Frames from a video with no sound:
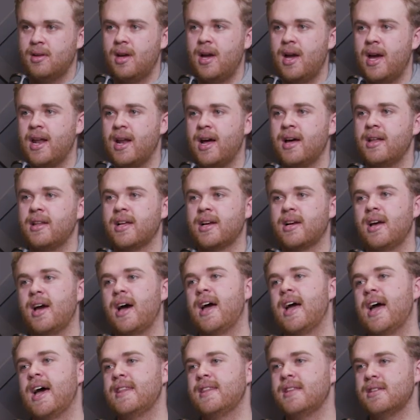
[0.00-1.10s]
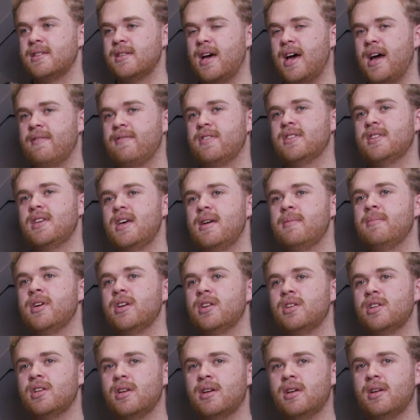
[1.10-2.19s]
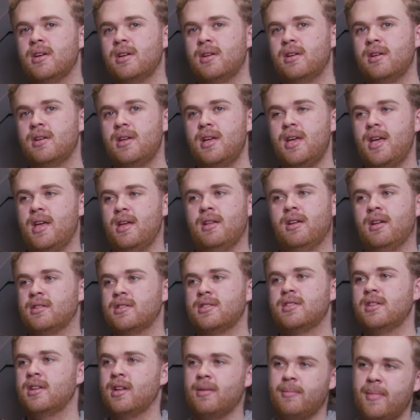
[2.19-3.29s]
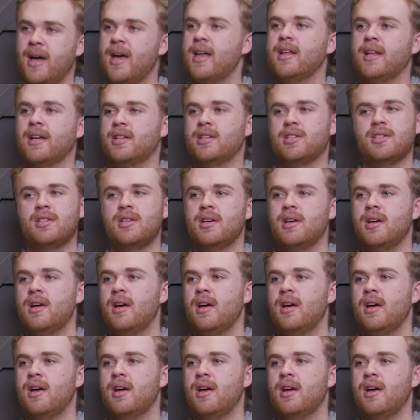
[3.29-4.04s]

And I have this image, and it's still in my, just